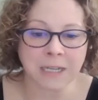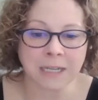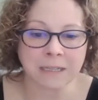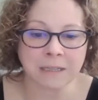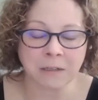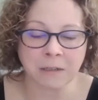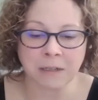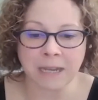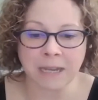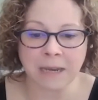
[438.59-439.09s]

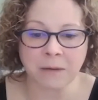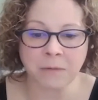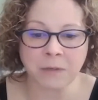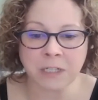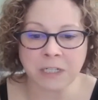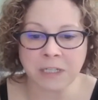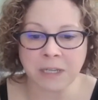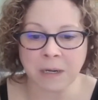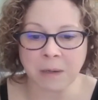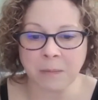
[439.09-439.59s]
that their
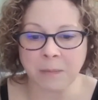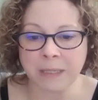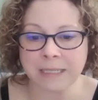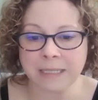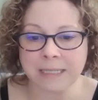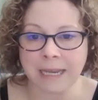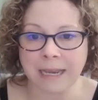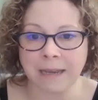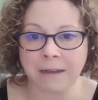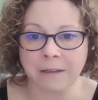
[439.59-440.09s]
language therapy
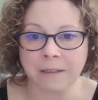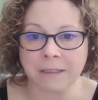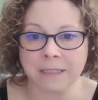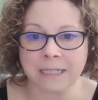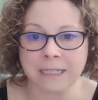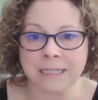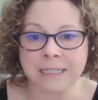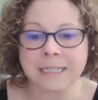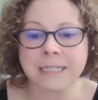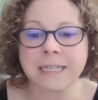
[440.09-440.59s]
is
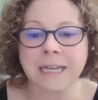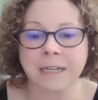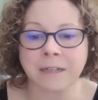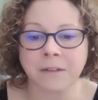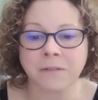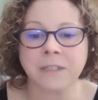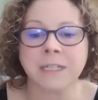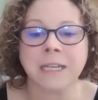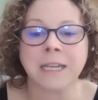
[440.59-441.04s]
held instead of,